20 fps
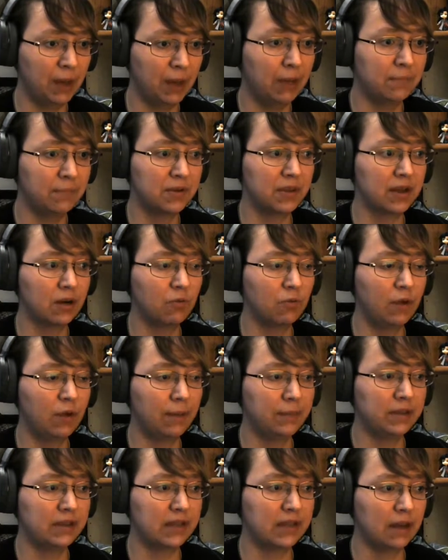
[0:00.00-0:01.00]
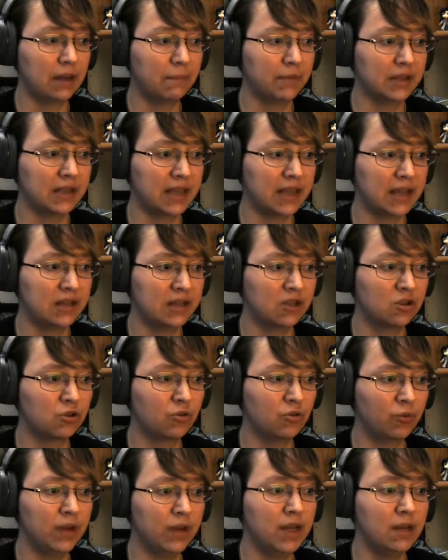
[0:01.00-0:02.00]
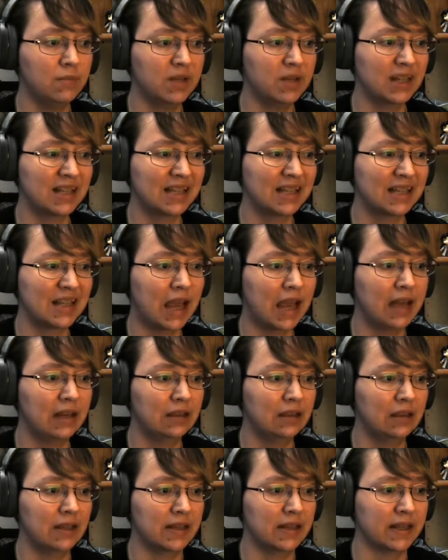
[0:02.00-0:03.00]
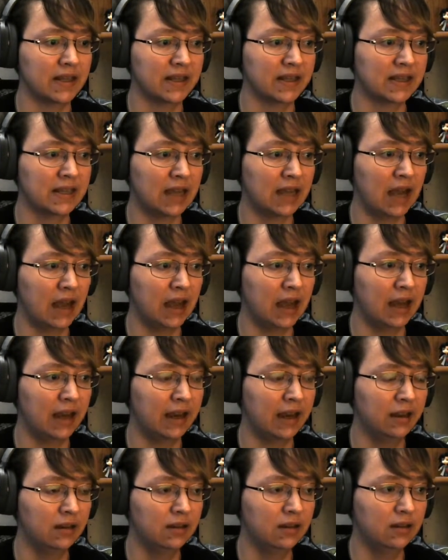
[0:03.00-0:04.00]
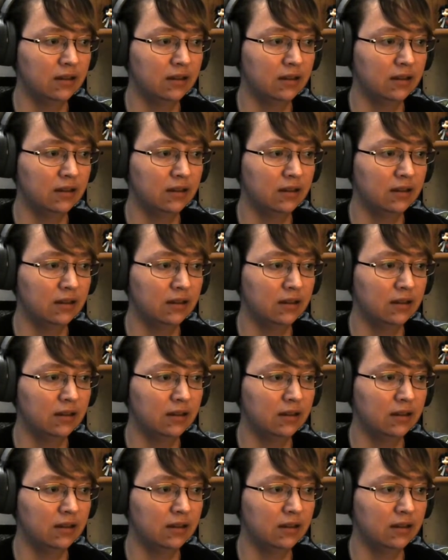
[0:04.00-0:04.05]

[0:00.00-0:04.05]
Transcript: pumped their weapons up as they screamed excitedly to the sky.